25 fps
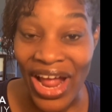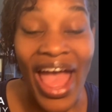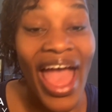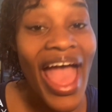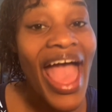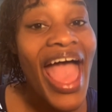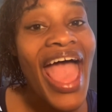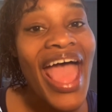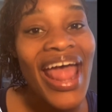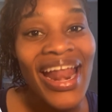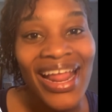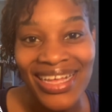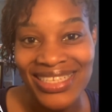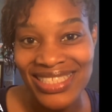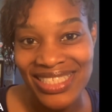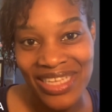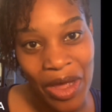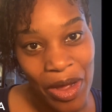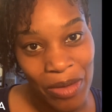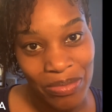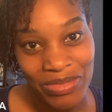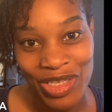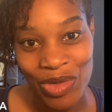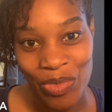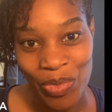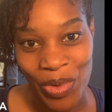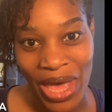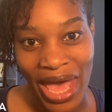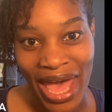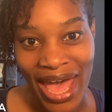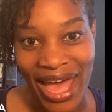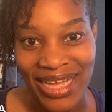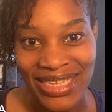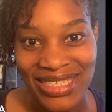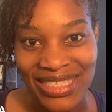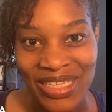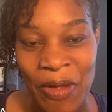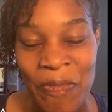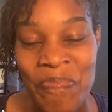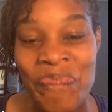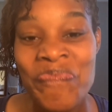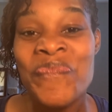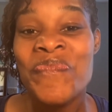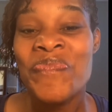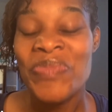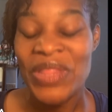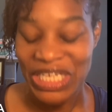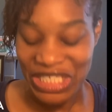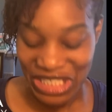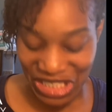and has come to pass.
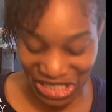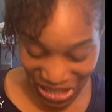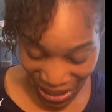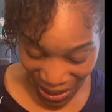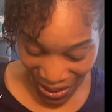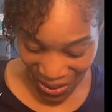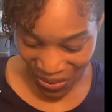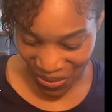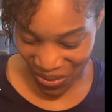So,